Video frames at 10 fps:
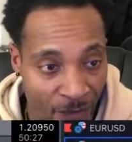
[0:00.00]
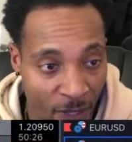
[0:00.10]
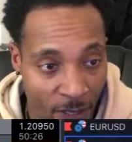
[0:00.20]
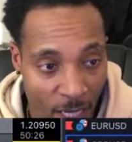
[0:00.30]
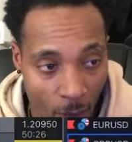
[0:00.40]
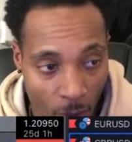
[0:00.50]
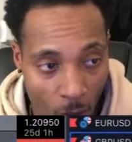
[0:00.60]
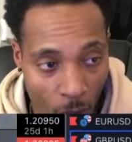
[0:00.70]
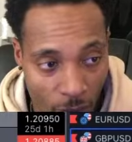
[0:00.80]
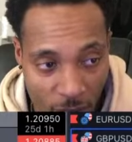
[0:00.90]
Now we'll go
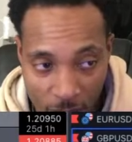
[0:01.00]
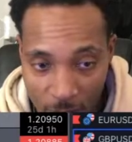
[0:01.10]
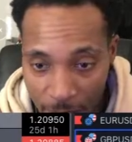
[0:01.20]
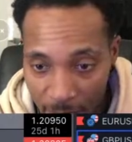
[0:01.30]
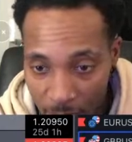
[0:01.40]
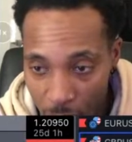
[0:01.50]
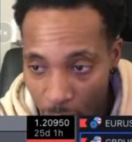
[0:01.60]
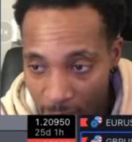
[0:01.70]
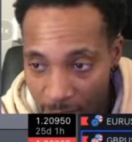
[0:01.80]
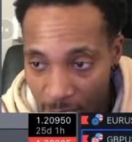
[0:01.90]
over GBP
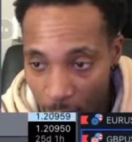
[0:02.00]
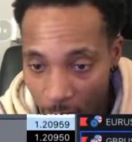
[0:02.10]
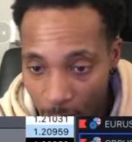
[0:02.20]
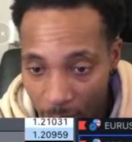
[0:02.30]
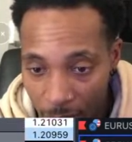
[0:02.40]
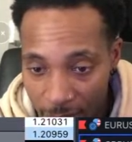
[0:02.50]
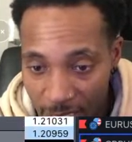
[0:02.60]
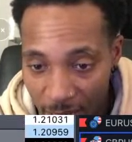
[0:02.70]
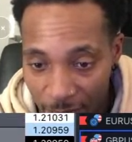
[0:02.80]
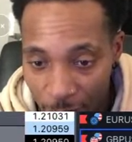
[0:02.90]
USD on the monthly
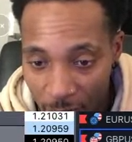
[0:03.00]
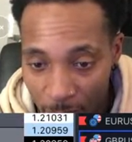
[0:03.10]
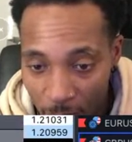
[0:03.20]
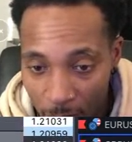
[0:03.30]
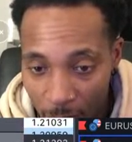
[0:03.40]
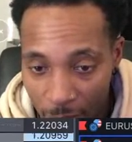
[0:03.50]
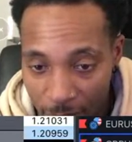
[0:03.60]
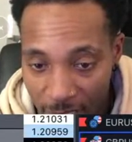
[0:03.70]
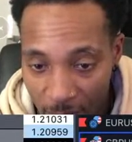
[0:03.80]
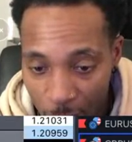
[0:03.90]
time frame. On the monthly
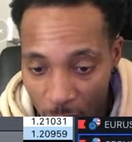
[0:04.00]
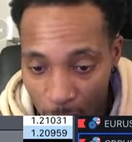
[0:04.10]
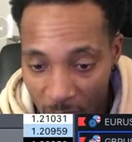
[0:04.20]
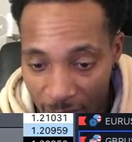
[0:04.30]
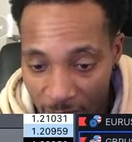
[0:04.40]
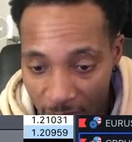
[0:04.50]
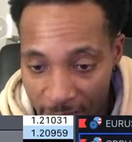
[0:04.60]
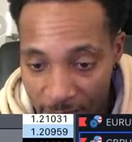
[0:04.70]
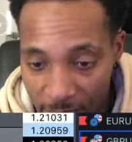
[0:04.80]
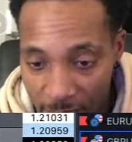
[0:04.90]
time frame, we have a
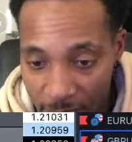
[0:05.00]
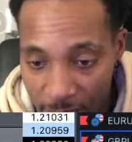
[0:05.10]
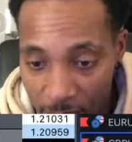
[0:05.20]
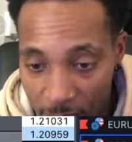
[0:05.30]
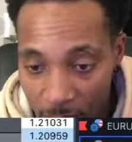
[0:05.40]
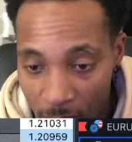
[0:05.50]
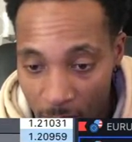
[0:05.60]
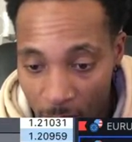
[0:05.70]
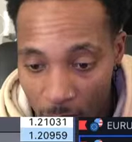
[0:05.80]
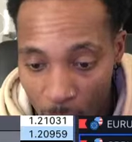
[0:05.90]
nice and easy,
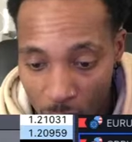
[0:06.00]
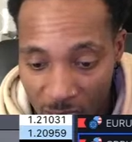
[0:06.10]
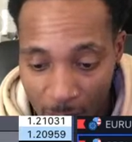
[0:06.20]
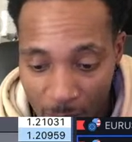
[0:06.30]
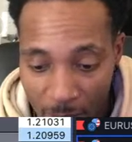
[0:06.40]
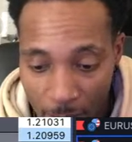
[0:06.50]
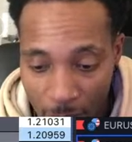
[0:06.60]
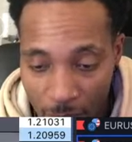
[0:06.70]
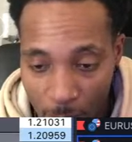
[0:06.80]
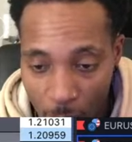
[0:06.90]
the most common pattern
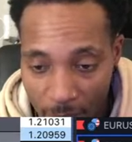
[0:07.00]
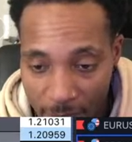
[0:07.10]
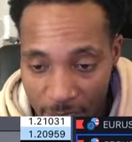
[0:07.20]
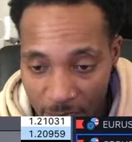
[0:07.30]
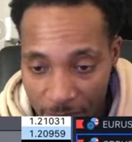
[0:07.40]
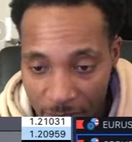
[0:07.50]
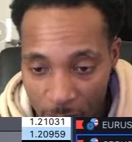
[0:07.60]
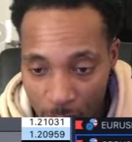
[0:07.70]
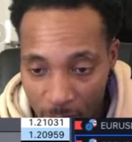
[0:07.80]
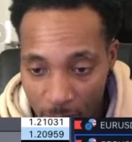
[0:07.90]
in the market,
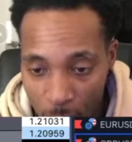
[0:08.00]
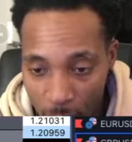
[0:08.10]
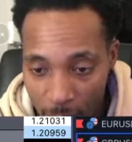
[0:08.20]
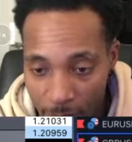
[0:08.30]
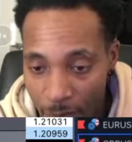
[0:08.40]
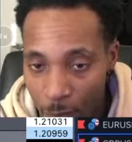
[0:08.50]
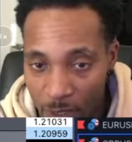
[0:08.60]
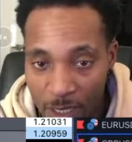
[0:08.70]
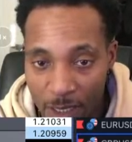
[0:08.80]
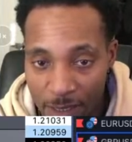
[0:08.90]
TMCP, where we
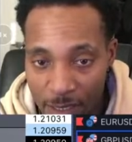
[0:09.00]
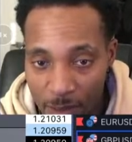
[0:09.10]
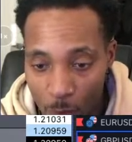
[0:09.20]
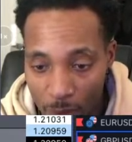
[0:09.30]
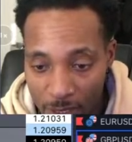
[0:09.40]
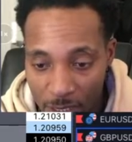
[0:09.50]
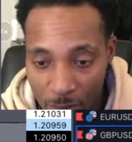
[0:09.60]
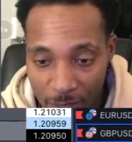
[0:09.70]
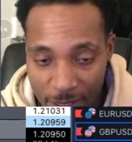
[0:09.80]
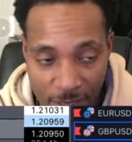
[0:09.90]
could see more
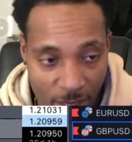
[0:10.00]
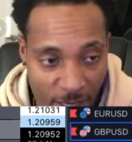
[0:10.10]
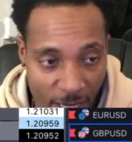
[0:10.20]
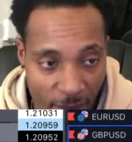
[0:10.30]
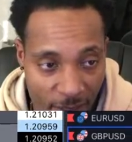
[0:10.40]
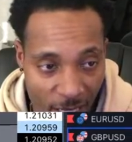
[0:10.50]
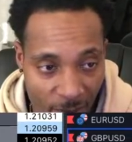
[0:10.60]
continuation to the downside,